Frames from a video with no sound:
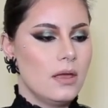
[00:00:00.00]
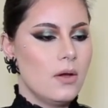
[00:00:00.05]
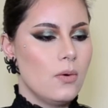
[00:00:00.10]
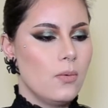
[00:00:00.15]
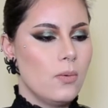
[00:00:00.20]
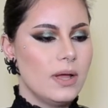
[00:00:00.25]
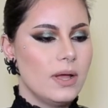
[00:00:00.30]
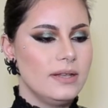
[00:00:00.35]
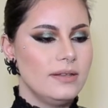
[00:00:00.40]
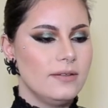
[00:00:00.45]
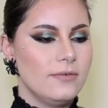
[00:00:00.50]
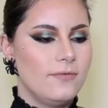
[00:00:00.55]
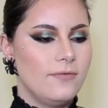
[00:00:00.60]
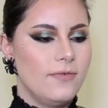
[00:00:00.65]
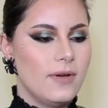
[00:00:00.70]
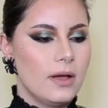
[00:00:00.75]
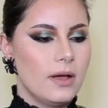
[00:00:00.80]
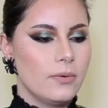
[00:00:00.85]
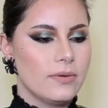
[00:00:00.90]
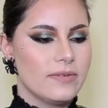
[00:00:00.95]
What the
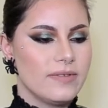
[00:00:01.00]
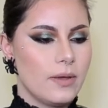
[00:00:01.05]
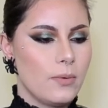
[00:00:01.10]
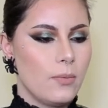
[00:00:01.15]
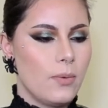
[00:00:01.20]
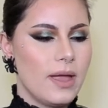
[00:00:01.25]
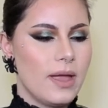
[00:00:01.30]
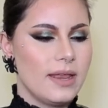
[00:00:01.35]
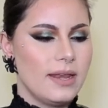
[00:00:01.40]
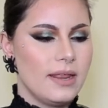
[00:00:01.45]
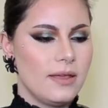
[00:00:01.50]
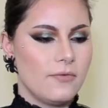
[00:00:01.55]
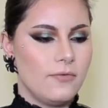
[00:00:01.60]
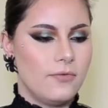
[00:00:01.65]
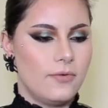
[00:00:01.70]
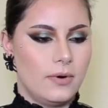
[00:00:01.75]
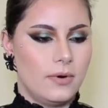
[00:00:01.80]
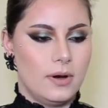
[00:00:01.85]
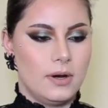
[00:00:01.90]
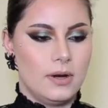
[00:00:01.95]
fuck was I waiting
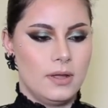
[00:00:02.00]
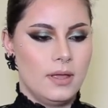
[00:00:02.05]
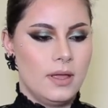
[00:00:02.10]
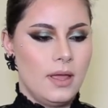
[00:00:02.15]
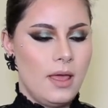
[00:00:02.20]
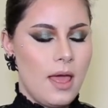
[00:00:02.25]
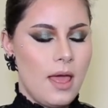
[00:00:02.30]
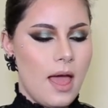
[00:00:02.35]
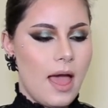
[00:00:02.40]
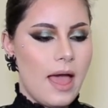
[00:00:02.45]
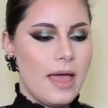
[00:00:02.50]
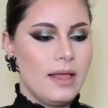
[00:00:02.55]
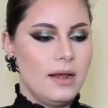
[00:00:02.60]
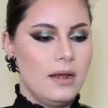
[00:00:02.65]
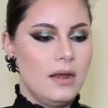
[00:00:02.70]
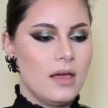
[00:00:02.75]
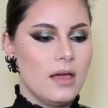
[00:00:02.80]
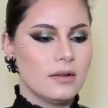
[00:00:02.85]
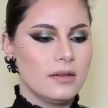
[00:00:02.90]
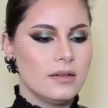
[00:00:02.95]
for? I
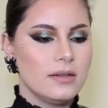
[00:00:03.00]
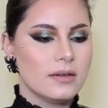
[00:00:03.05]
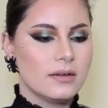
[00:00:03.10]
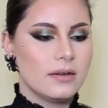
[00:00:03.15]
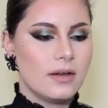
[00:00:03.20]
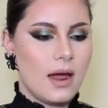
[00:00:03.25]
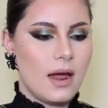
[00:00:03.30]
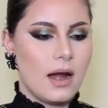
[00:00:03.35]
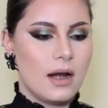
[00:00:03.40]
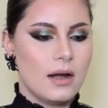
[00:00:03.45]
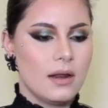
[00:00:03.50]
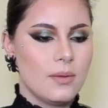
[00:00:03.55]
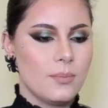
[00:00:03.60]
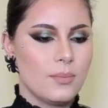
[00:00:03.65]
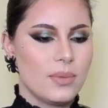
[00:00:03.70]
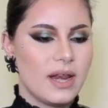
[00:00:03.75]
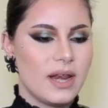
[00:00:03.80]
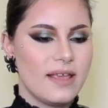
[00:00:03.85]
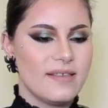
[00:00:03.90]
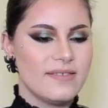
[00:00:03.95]
unlocked the car,
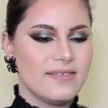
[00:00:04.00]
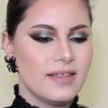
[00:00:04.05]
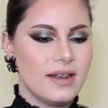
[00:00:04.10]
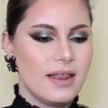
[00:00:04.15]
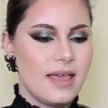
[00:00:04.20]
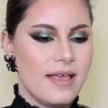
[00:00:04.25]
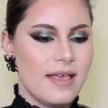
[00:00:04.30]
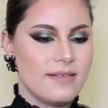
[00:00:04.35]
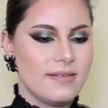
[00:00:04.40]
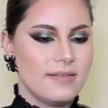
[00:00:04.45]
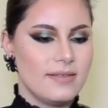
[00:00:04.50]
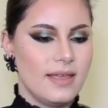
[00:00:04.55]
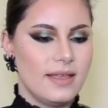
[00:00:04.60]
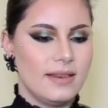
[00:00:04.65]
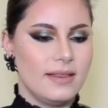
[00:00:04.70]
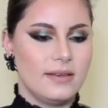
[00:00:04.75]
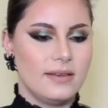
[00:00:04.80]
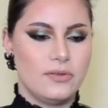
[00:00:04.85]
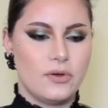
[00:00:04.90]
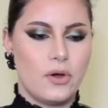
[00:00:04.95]
but I still
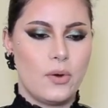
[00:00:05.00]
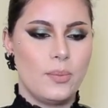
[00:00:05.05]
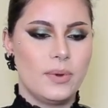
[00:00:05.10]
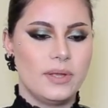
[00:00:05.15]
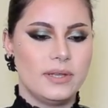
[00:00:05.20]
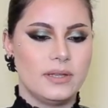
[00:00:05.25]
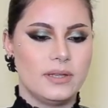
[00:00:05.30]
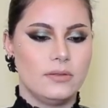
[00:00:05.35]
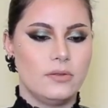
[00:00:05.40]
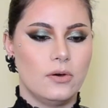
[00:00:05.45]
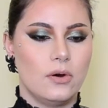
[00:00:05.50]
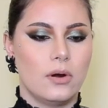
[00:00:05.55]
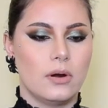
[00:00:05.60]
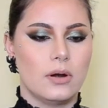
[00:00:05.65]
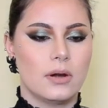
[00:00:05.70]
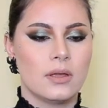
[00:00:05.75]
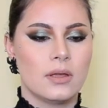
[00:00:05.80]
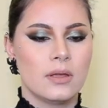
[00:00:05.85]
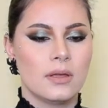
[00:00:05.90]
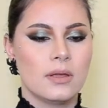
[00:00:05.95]
hesitated to open the
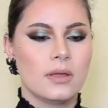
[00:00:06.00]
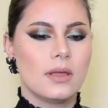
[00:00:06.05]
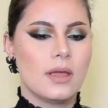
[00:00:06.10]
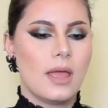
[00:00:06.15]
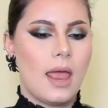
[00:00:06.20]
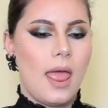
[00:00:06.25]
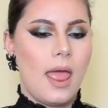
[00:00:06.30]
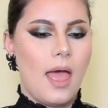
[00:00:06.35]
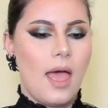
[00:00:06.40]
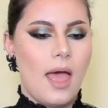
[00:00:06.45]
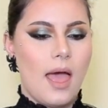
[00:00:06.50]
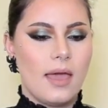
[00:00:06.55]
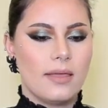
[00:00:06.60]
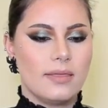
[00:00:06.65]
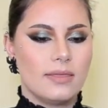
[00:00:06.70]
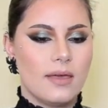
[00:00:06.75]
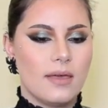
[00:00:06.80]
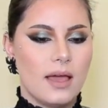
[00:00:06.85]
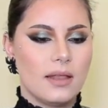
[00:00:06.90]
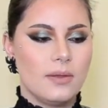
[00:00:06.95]
door. I
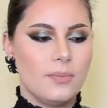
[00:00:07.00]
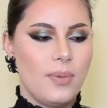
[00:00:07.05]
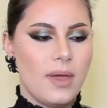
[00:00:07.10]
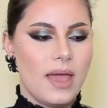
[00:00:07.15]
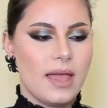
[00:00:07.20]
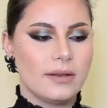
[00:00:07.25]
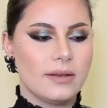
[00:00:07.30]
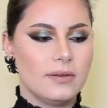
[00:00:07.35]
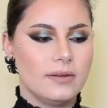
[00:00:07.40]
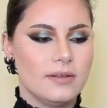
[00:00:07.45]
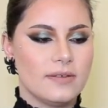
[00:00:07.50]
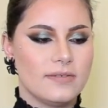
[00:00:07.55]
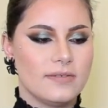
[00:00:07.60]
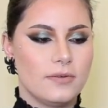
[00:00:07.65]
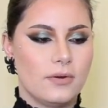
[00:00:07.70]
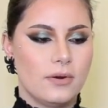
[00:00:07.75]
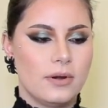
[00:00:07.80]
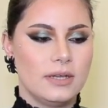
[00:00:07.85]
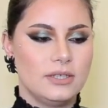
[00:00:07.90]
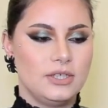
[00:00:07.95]
thought back to the
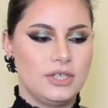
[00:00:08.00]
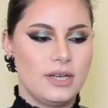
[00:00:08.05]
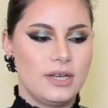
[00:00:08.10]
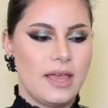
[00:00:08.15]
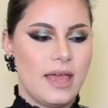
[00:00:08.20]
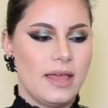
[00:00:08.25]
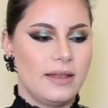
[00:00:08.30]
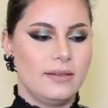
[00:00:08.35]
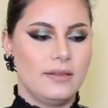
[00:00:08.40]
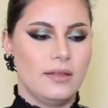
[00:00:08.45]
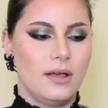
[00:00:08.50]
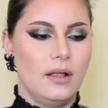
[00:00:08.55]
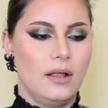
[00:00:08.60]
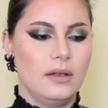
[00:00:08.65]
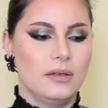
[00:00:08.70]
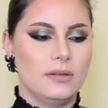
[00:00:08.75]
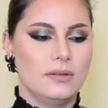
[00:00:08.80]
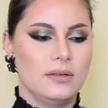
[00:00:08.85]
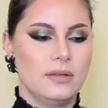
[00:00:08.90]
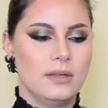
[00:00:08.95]
story Jim had
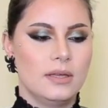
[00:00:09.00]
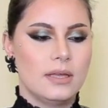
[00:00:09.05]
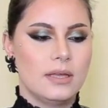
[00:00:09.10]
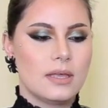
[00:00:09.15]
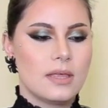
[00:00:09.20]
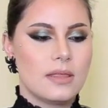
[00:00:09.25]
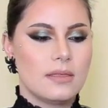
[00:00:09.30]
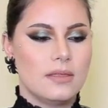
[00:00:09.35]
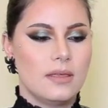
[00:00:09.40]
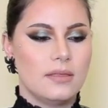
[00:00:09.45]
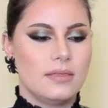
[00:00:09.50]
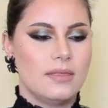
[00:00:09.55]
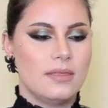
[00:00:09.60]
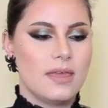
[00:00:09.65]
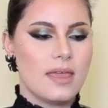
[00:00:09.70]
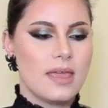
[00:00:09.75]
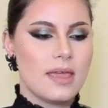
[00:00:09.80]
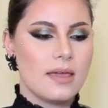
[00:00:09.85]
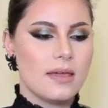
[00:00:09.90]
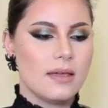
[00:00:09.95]
told. The
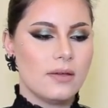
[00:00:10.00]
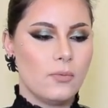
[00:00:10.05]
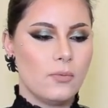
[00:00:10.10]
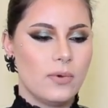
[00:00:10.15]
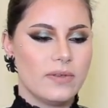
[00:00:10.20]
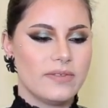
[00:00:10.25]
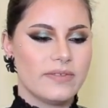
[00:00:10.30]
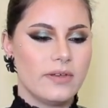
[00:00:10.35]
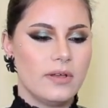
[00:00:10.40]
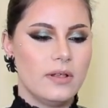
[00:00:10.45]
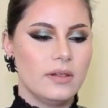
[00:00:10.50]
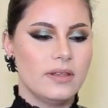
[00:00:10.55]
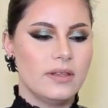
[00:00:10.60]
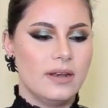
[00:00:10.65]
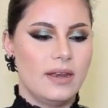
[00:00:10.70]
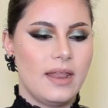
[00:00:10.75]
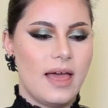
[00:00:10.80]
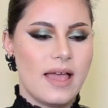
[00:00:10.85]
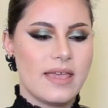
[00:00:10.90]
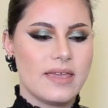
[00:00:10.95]
thing was called
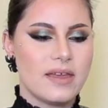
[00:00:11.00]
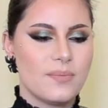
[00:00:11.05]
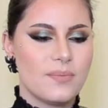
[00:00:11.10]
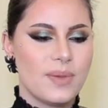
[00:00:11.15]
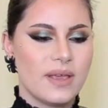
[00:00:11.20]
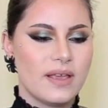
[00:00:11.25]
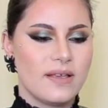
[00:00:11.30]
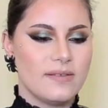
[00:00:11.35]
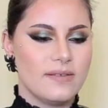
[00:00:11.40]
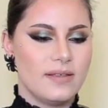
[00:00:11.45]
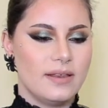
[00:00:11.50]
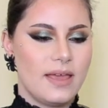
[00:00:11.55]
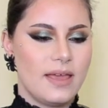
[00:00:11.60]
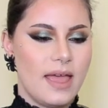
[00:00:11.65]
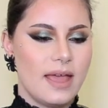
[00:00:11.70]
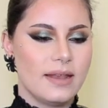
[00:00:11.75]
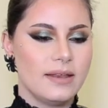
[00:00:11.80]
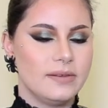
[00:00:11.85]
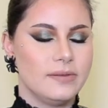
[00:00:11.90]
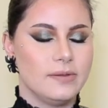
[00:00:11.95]
a liar because it
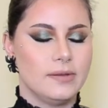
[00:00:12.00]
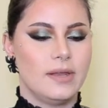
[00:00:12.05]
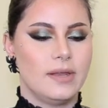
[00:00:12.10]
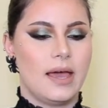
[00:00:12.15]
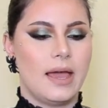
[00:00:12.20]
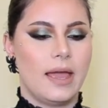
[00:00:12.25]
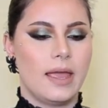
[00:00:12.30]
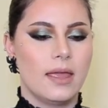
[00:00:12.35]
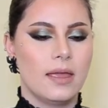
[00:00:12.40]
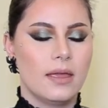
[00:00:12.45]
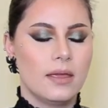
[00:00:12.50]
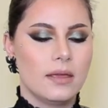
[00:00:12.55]
had to lie.